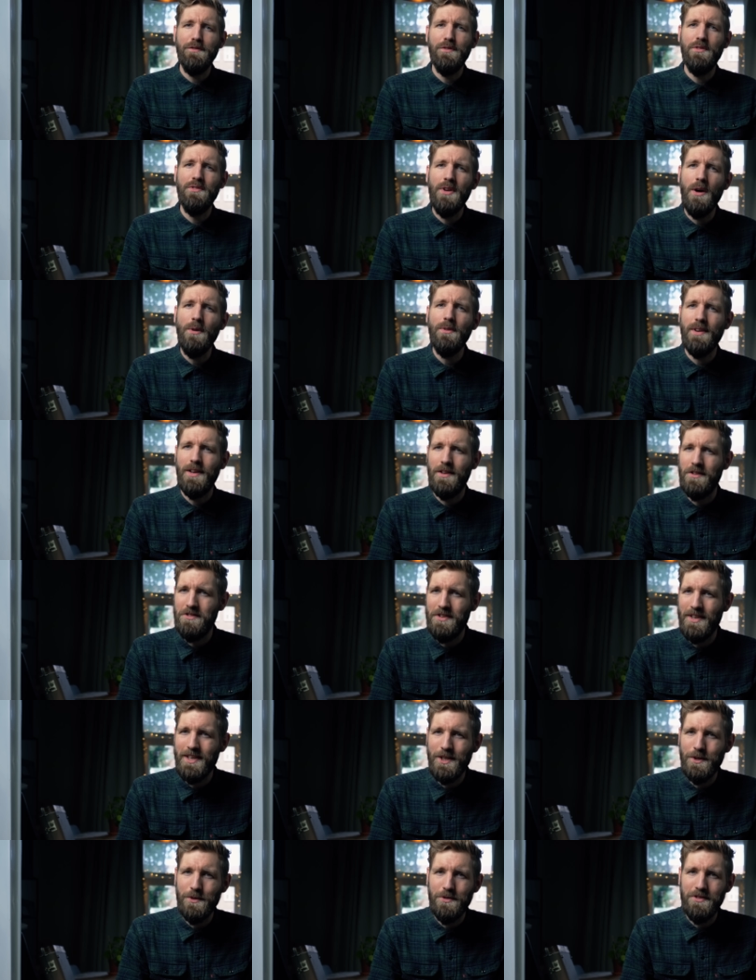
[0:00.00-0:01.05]
if you don't
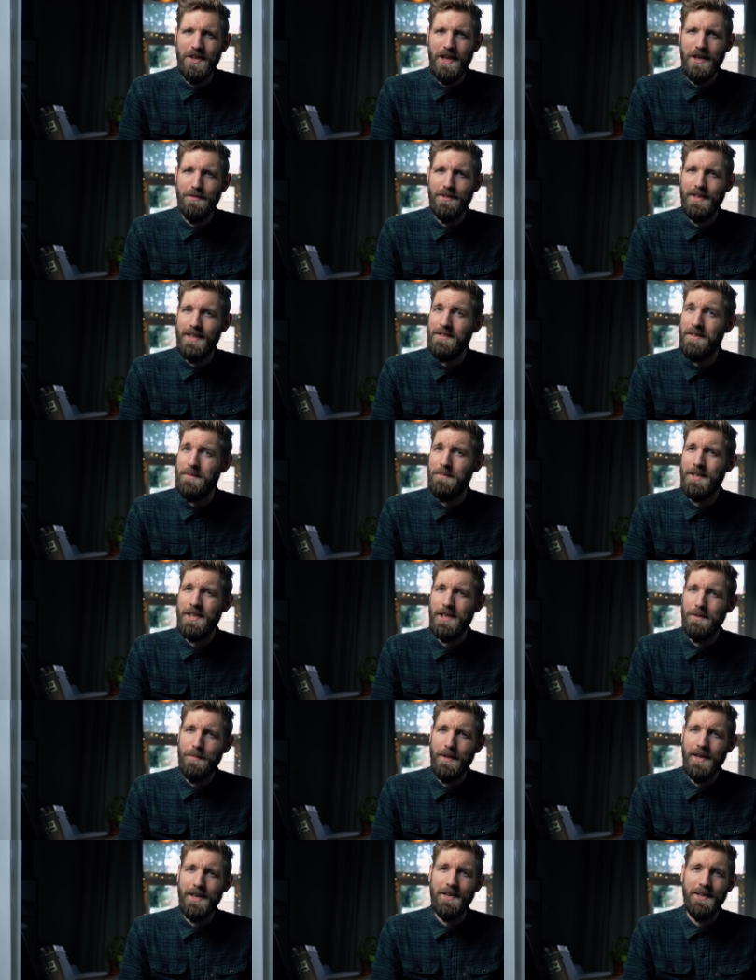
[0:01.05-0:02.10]
consider yourself an
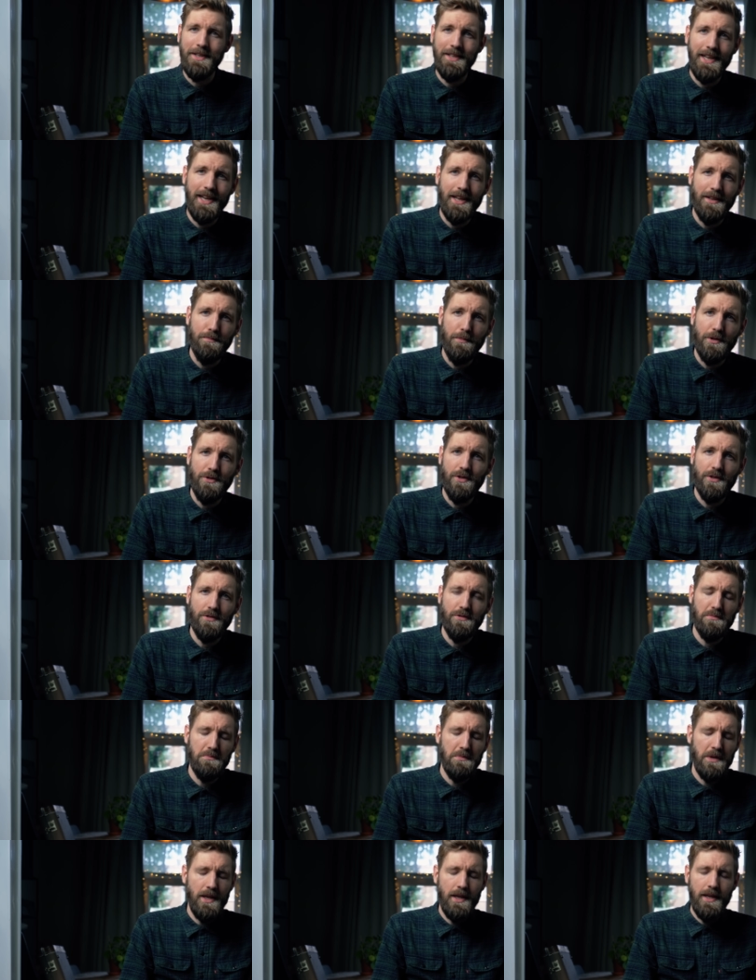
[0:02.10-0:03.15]
intermediate player yet, but
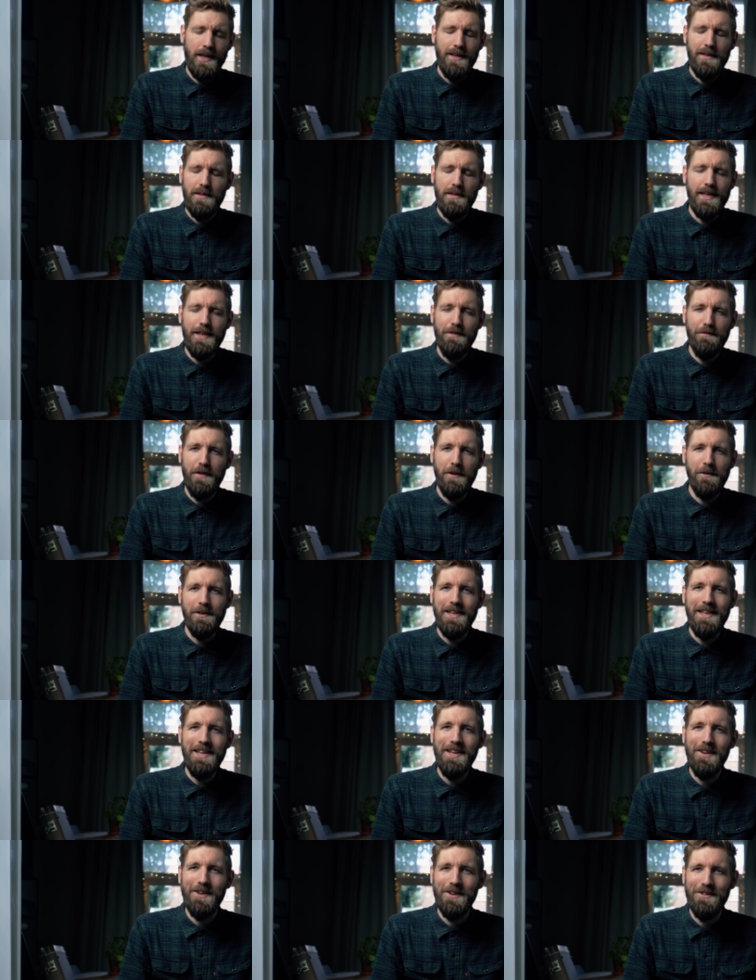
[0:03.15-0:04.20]
just very
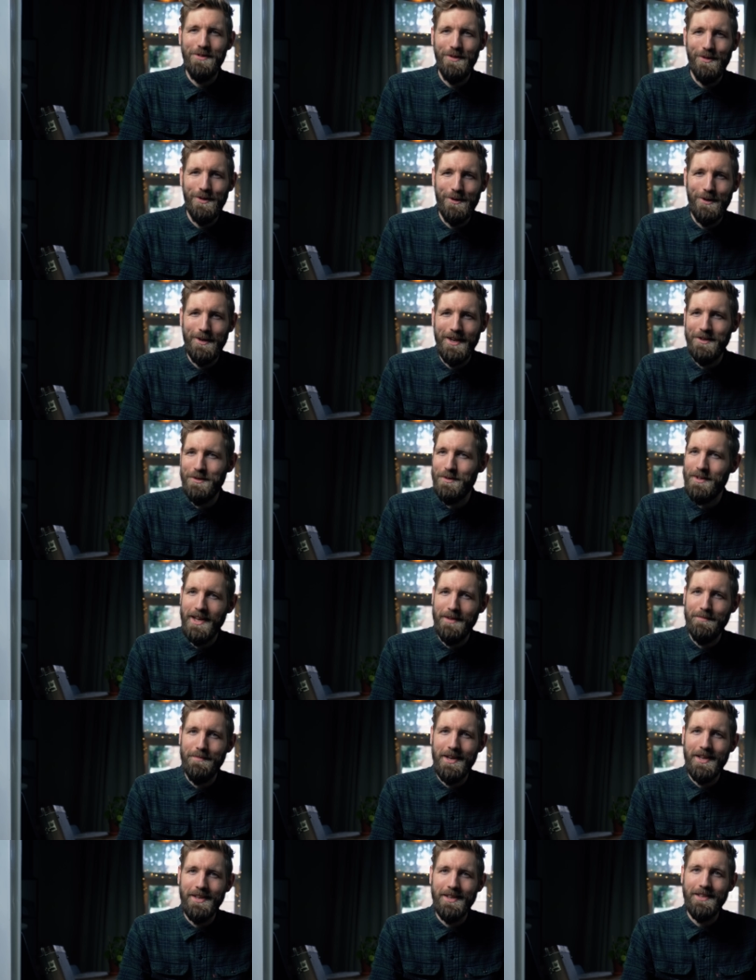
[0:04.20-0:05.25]
eager to learn and to
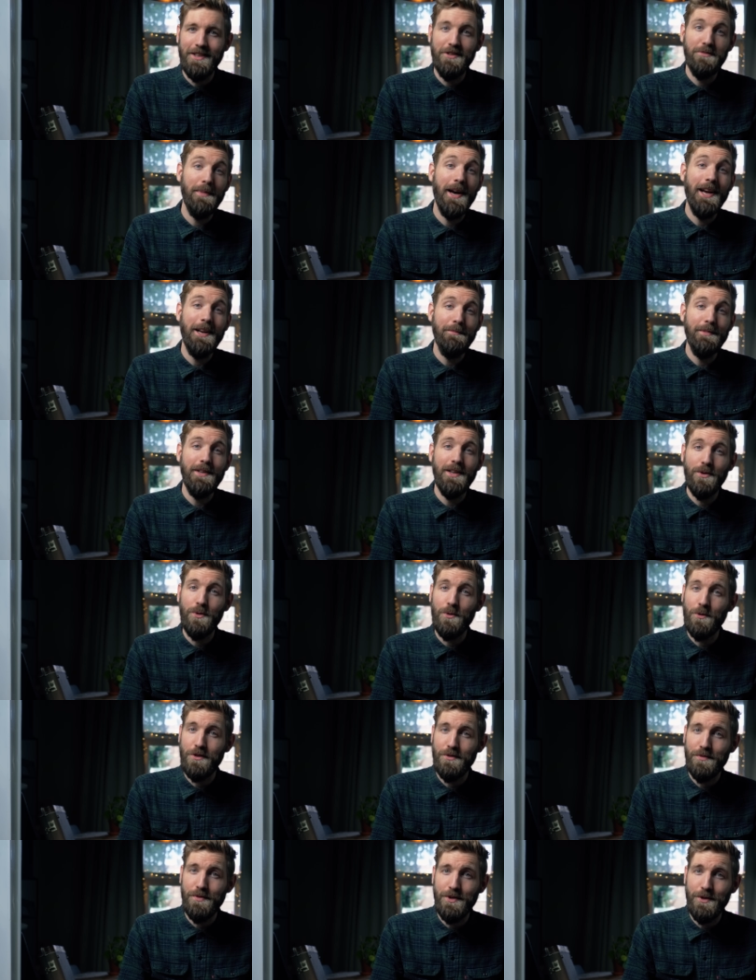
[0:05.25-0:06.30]
get better, this might be a
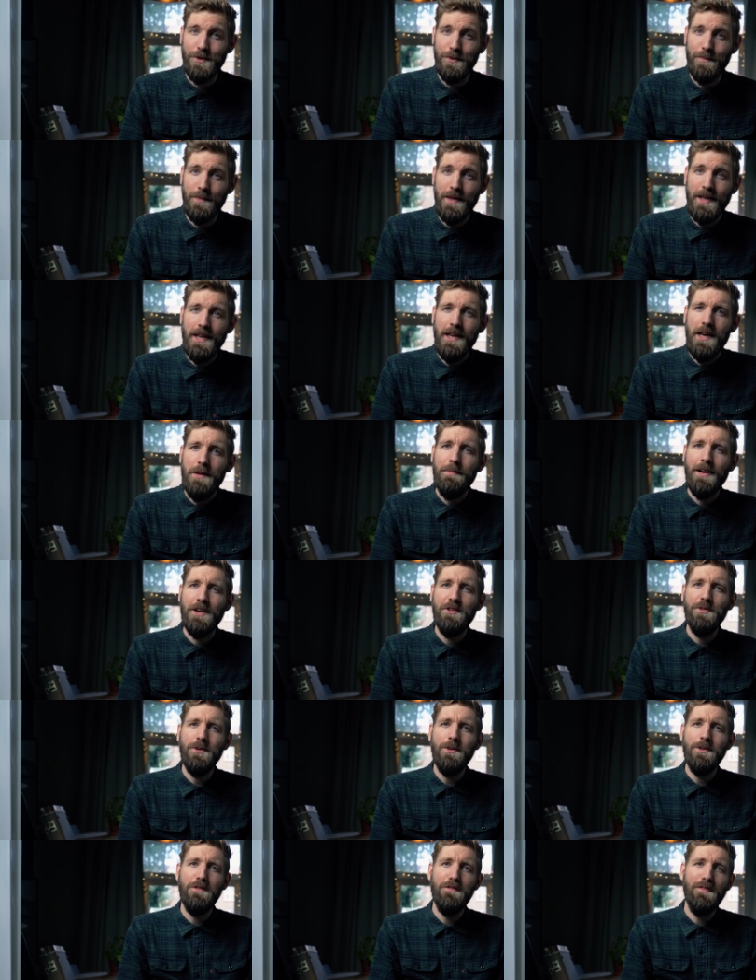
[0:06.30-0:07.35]
course for you. Make
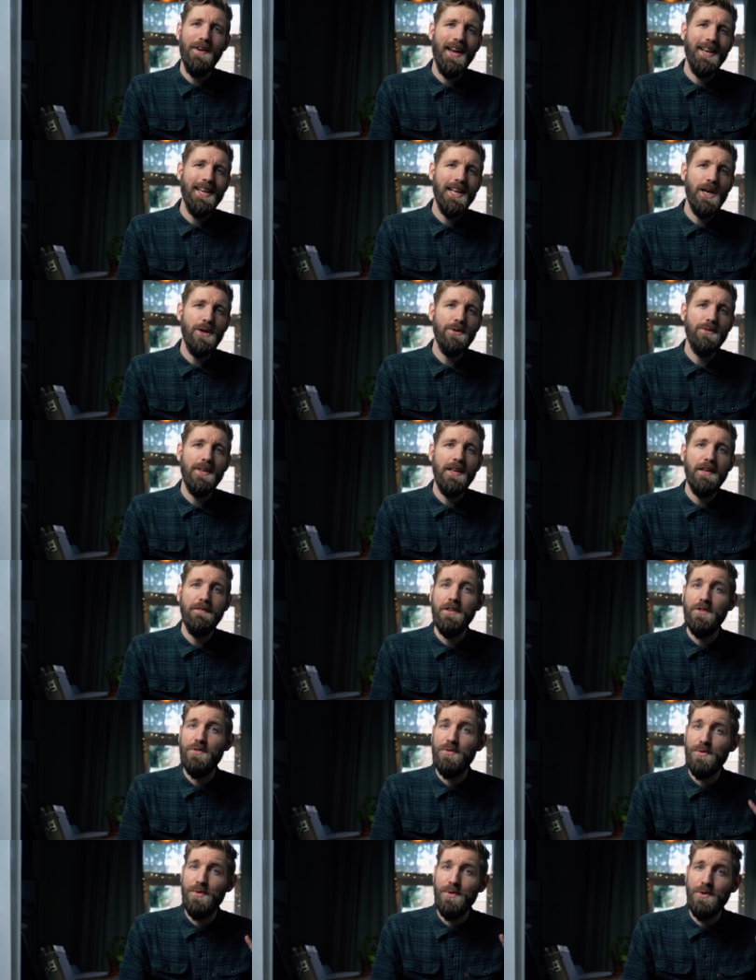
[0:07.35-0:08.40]
sure to find out if
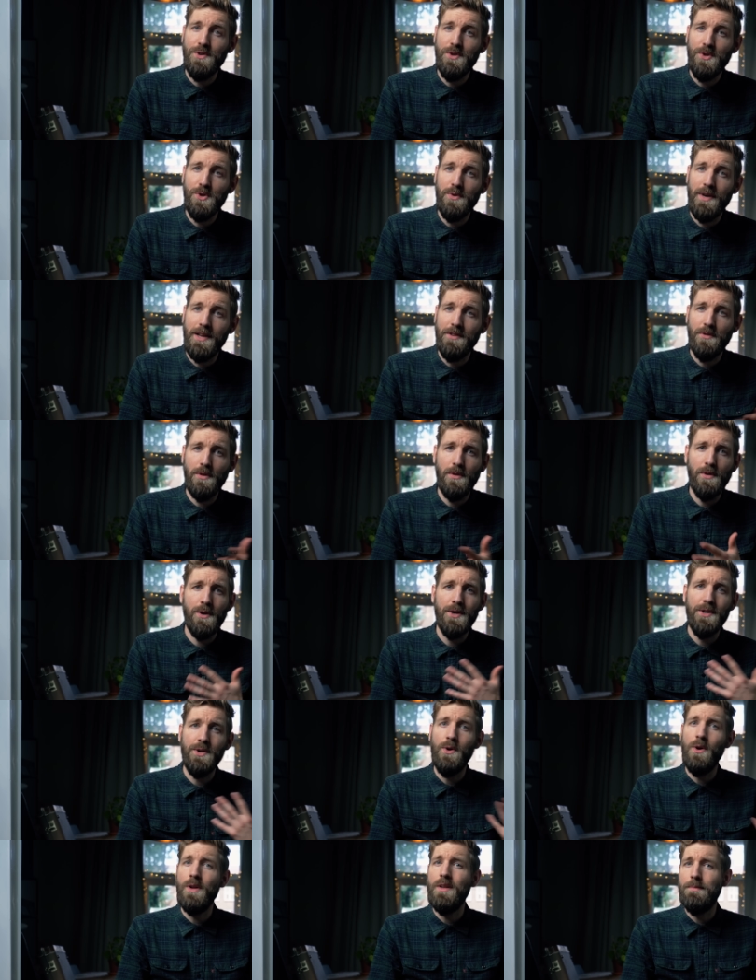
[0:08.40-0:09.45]
it's for you and to
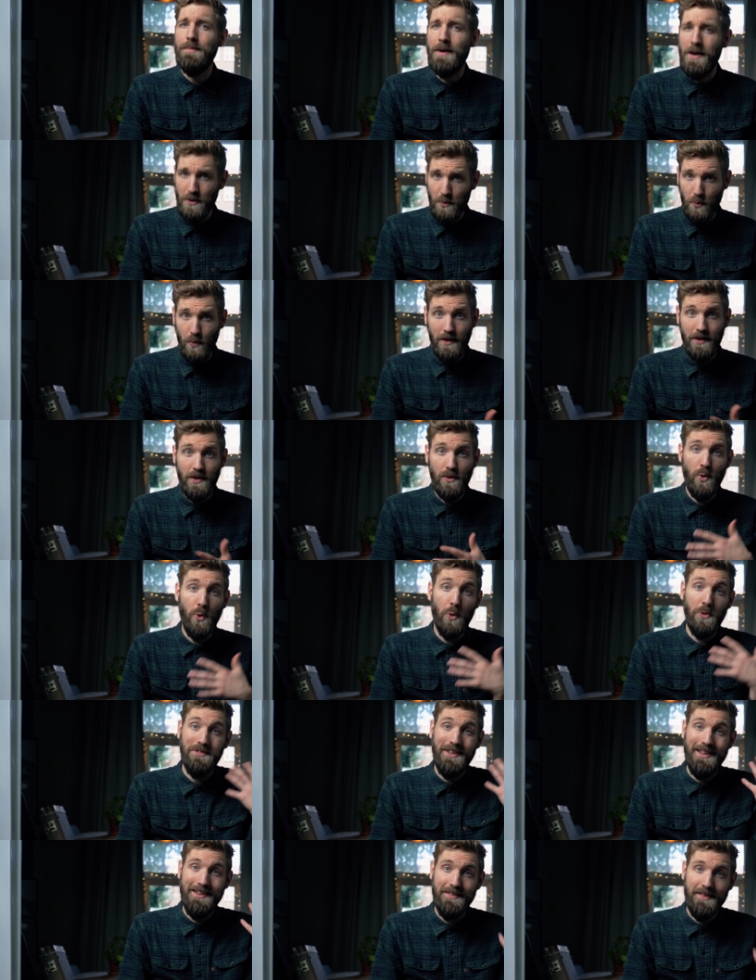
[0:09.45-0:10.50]
learn all about what the
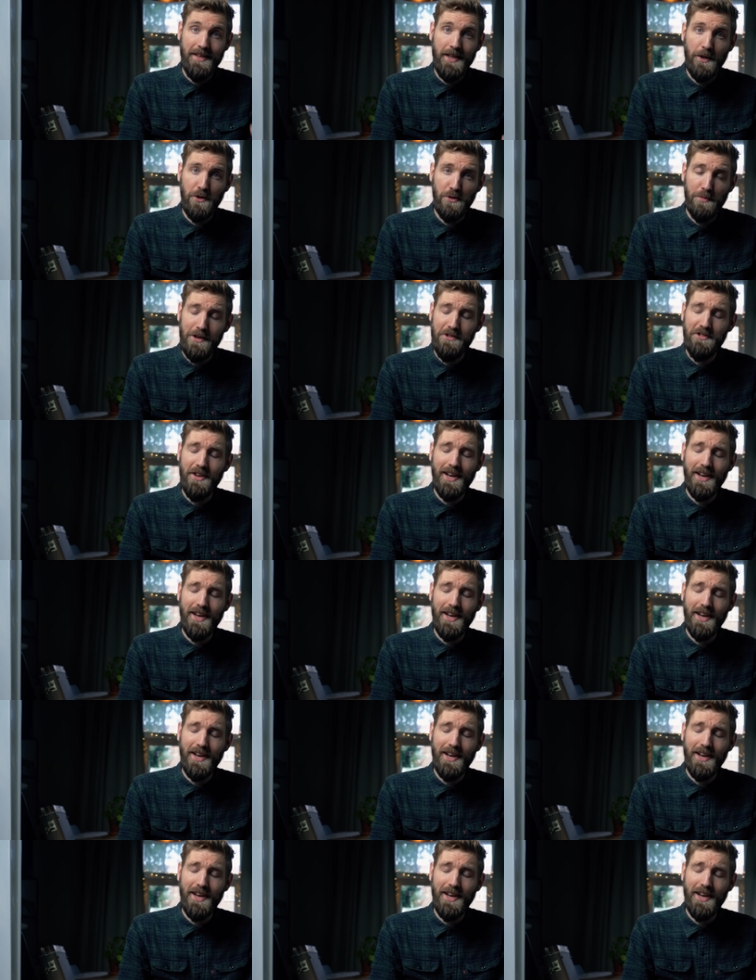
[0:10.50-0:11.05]
course entails by